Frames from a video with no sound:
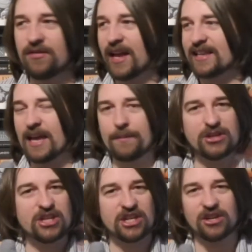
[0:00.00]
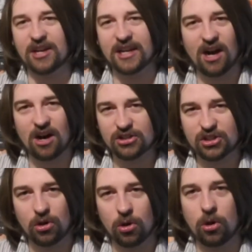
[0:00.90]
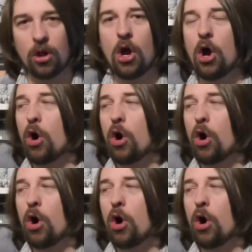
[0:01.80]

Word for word: like their particular castle